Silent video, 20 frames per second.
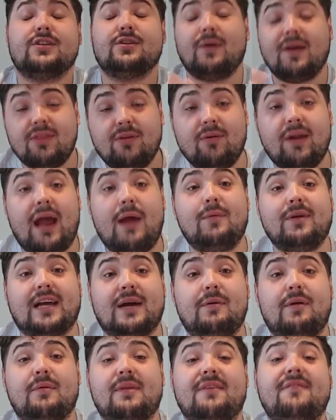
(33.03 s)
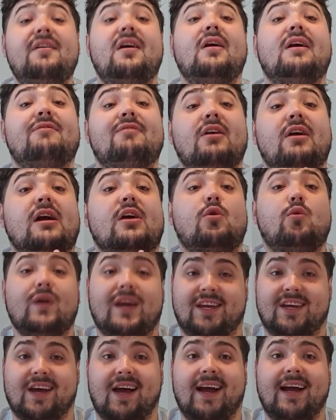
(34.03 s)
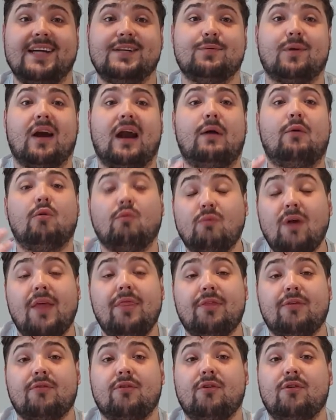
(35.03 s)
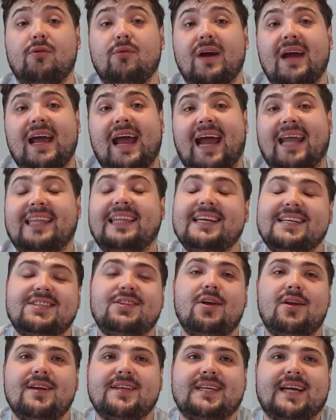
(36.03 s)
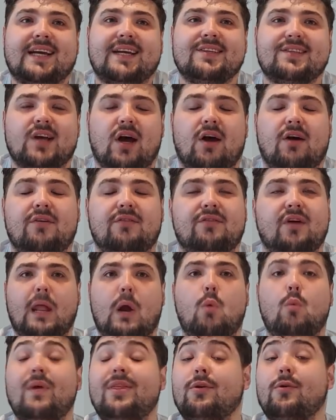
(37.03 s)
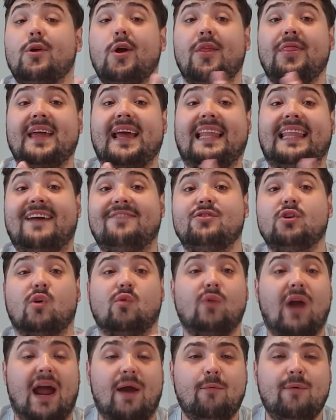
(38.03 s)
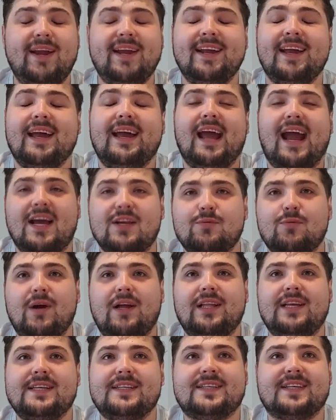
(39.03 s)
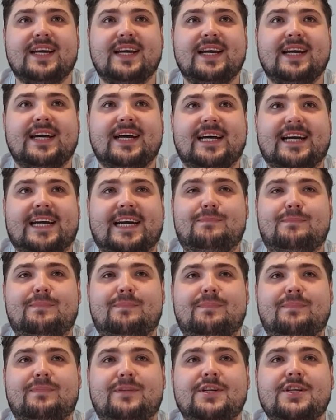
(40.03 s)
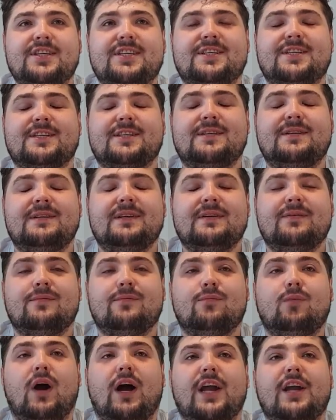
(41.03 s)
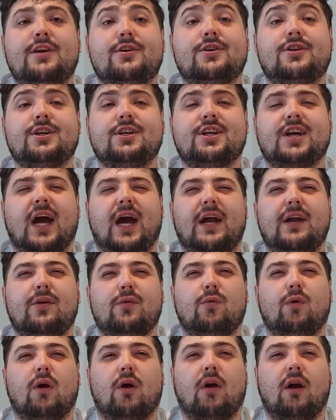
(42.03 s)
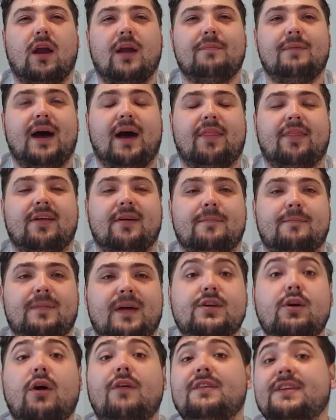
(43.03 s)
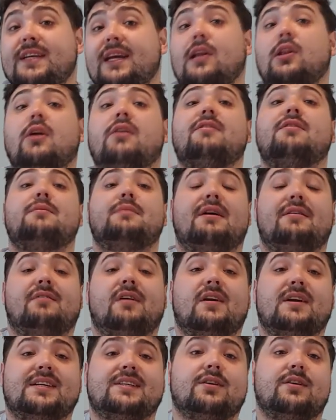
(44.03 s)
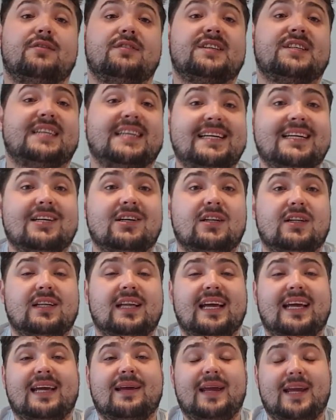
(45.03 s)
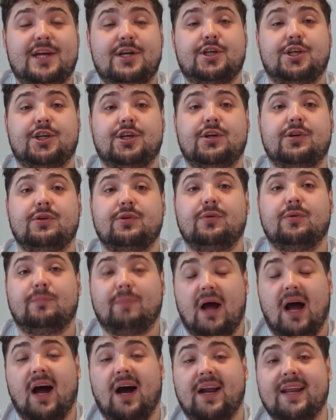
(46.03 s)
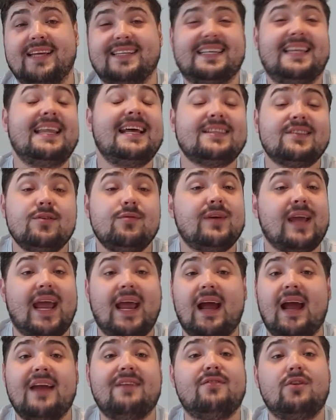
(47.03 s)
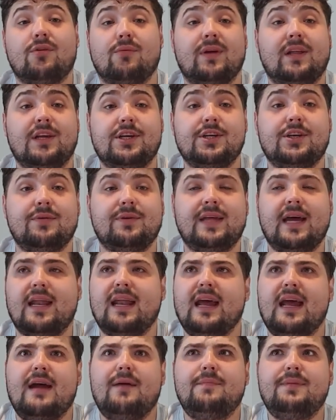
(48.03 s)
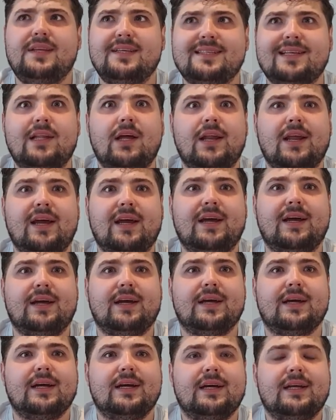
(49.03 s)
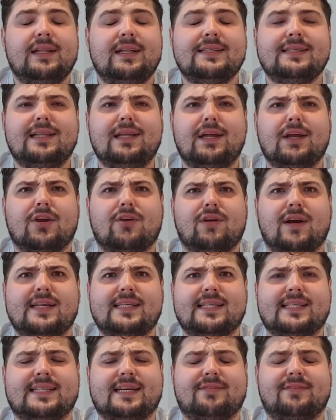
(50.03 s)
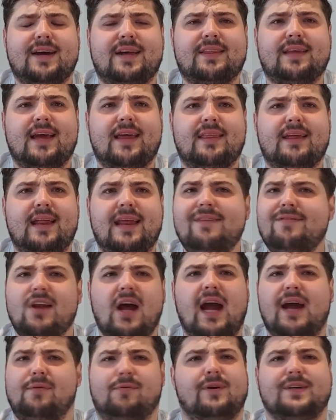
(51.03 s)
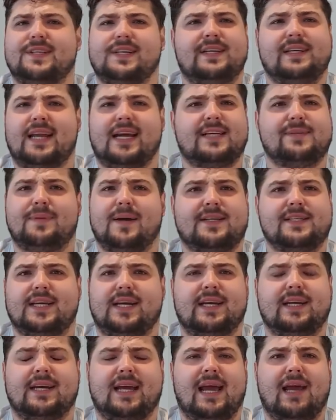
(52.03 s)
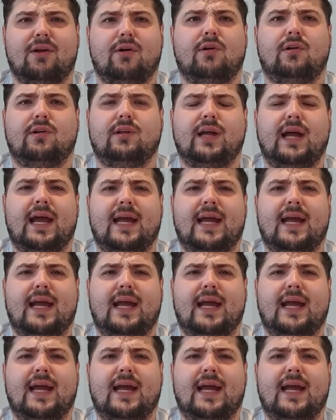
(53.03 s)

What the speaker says: So I thought I would come up with a very, very quick guide where I'll run through at least 30 seconds of whether or not they're left or right wing, as well as just why you should kind of worry about them. So obviously a lot of them are very sort of single issue parties, and that's okay, I have no real issue with that, but there's a lot of crazy stuff out there that even I wasn't expecting at all.